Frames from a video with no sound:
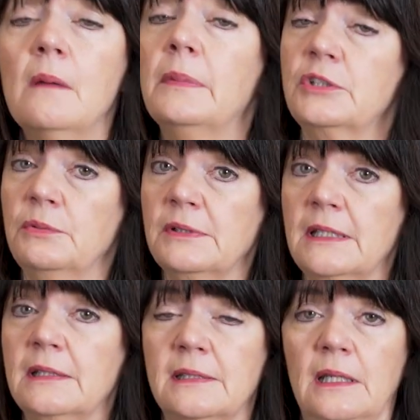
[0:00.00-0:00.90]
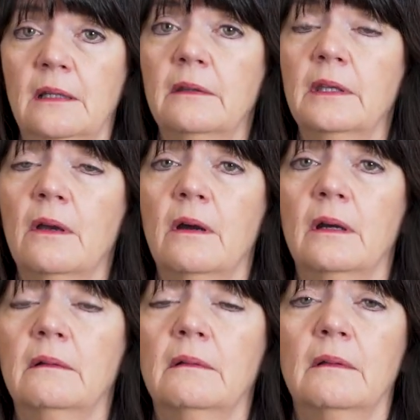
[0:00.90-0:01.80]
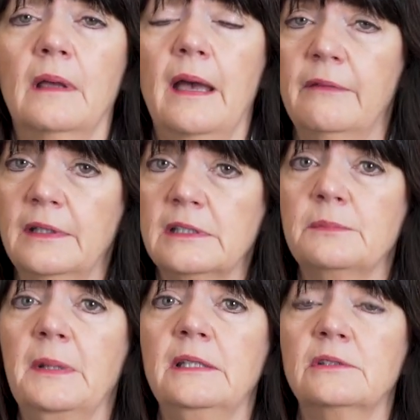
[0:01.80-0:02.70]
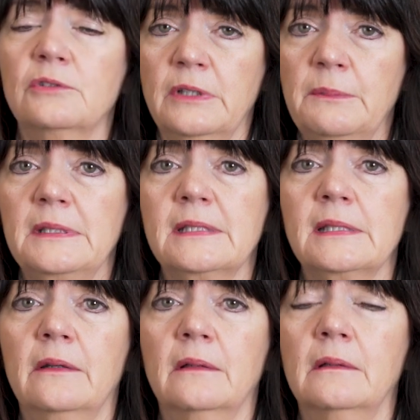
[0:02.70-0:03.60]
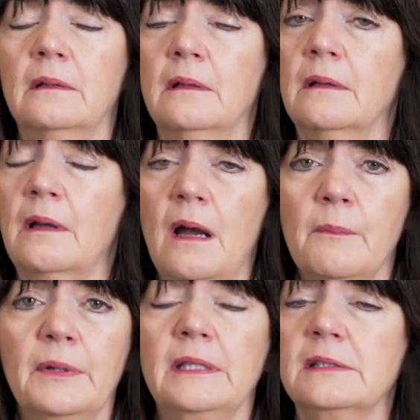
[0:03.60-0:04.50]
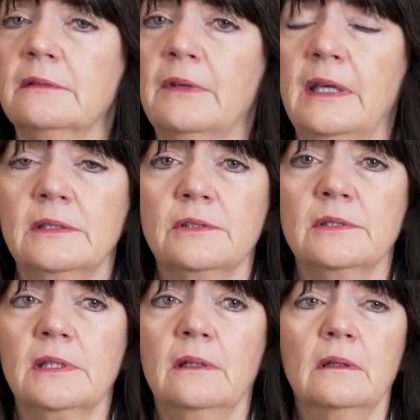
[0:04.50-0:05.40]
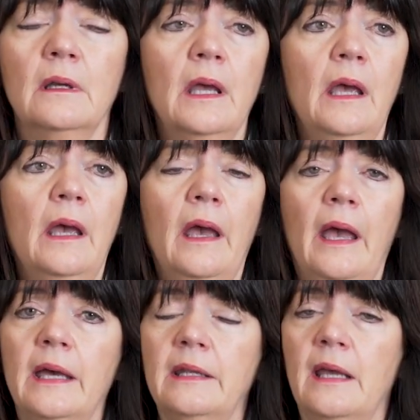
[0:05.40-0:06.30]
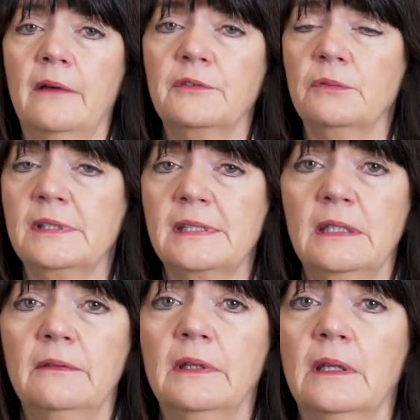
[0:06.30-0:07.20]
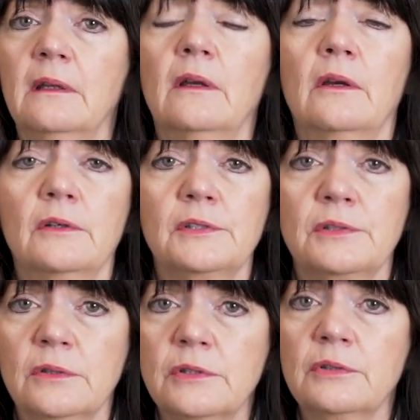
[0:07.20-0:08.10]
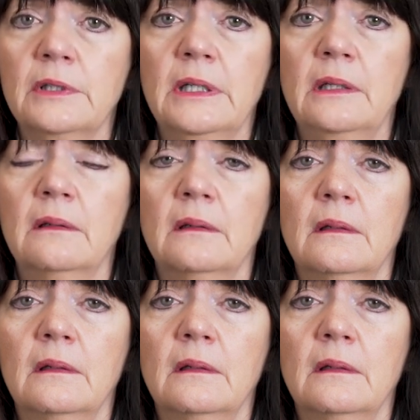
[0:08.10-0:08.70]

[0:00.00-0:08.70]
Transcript: but she was at a state-of-the-art, evidence-based treatment center, comprehensive cancer center, and after receiving her surgery,